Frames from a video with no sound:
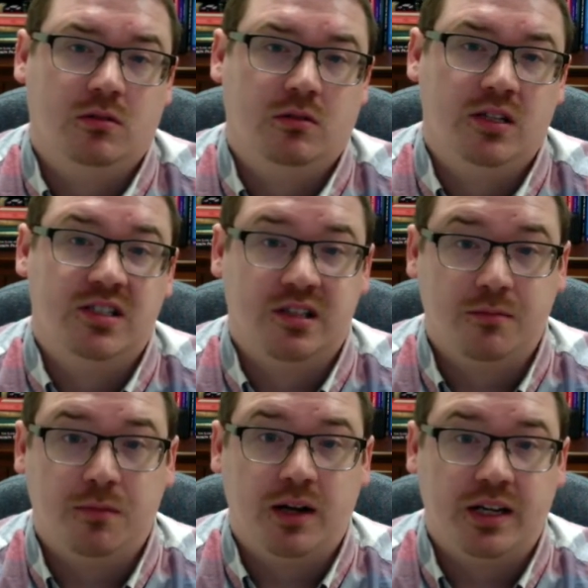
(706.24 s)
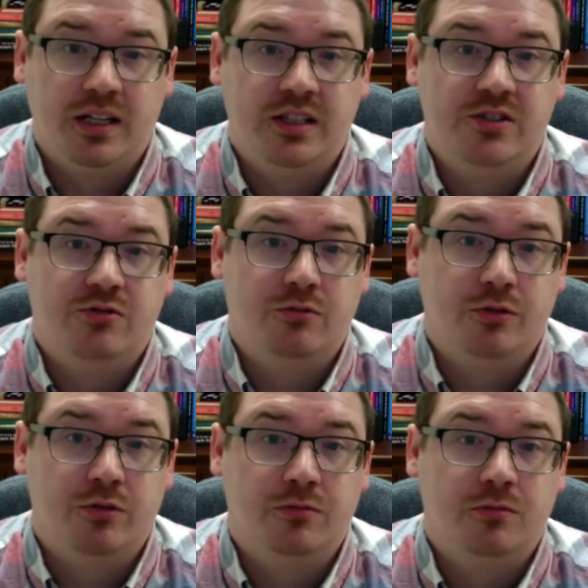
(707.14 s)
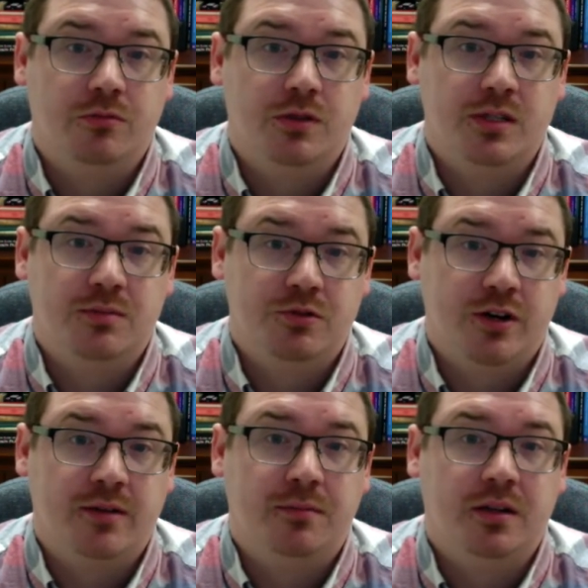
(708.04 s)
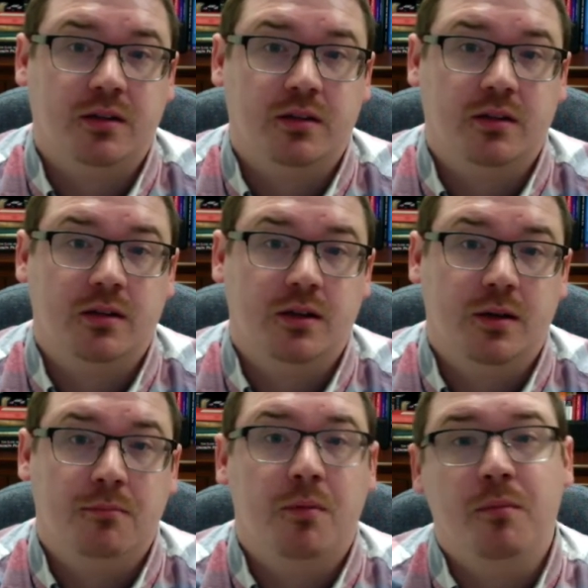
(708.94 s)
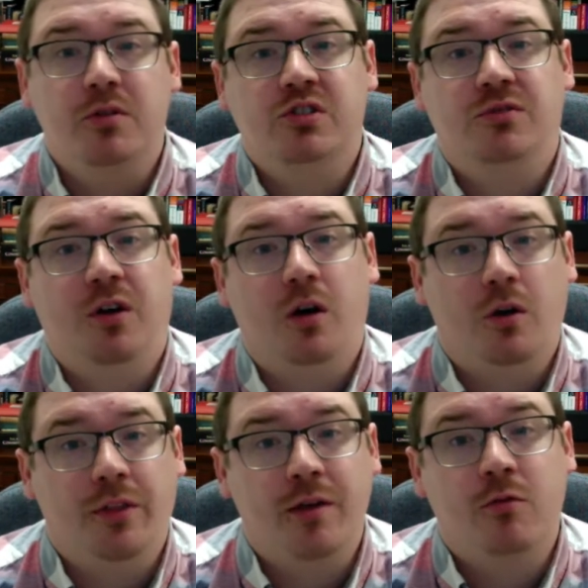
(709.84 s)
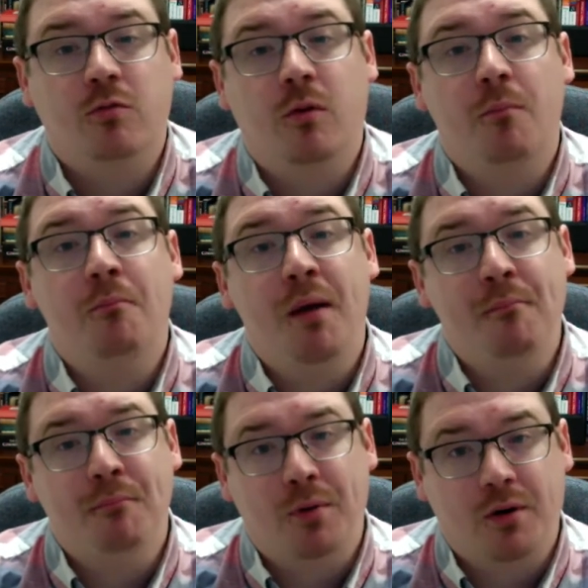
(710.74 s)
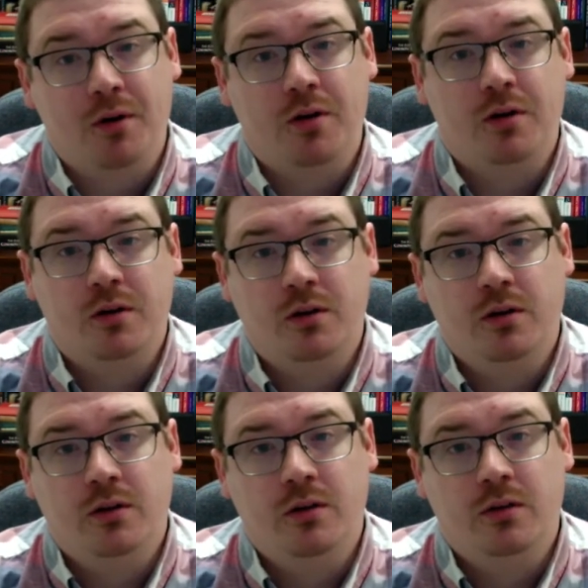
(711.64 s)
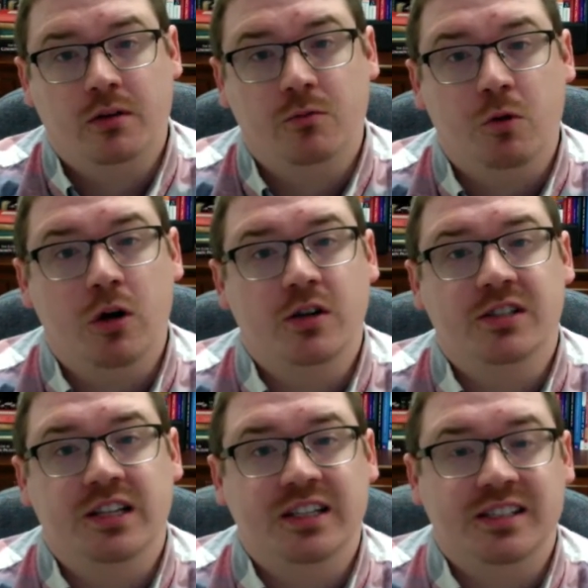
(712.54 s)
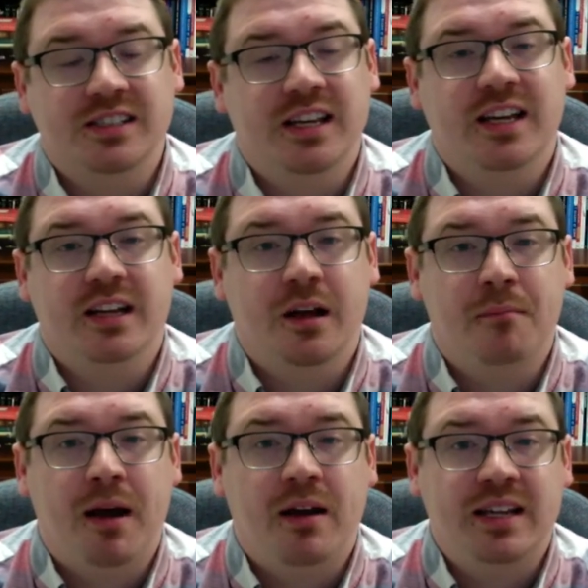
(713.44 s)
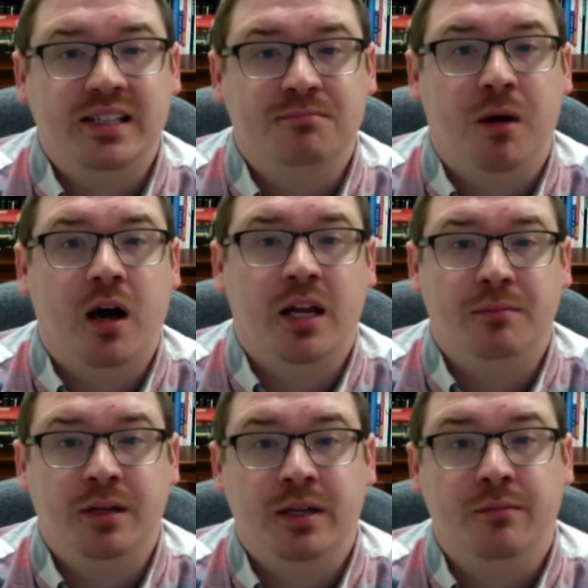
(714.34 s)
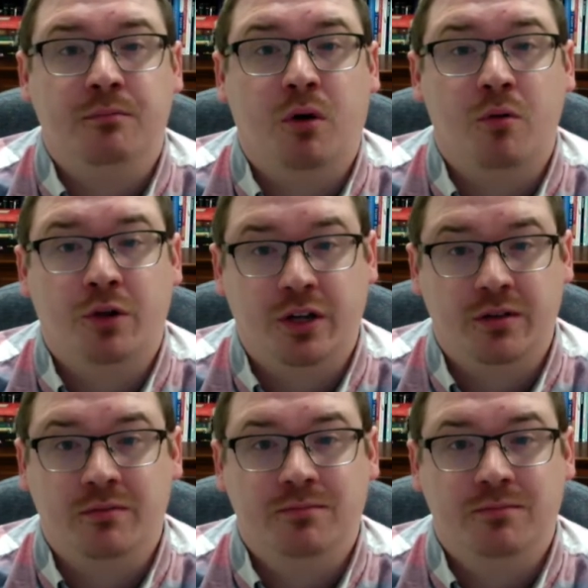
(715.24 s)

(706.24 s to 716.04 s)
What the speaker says: that somebody in this room has betrayed me. But most of all, they will remember the words that he said about his body being broken